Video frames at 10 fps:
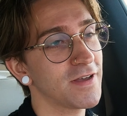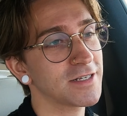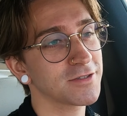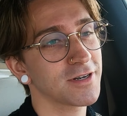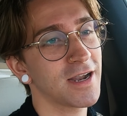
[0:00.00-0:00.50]

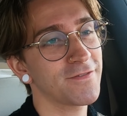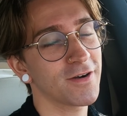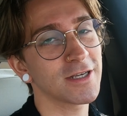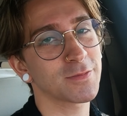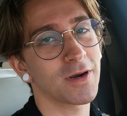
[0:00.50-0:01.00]
faster than an
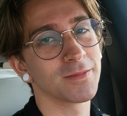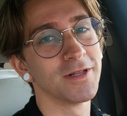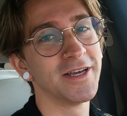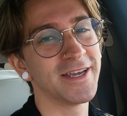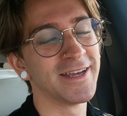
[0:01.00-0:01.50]
FRS
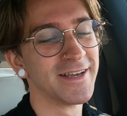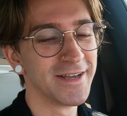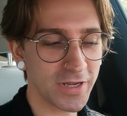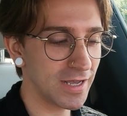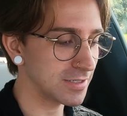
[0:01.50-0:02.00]
probably.
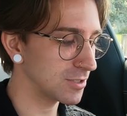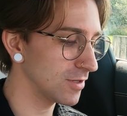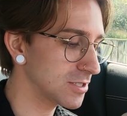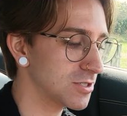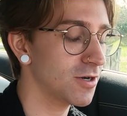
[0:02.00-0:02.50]
But yeah,
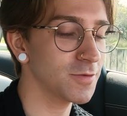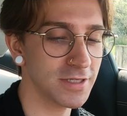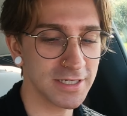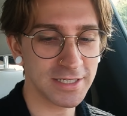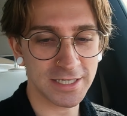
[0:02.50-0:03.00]
so let's start
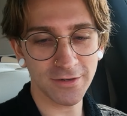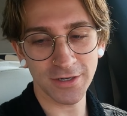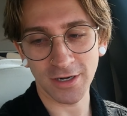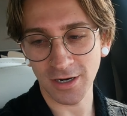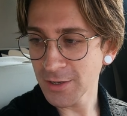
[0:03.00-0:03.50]
with the
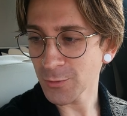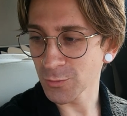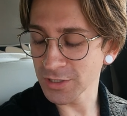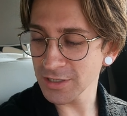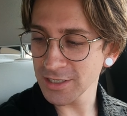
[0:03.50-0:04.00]
interior.
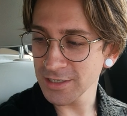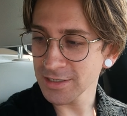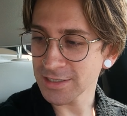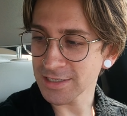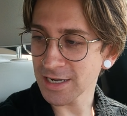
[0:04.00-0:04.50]
Really
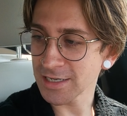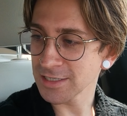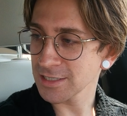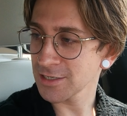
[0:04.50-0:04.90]
nice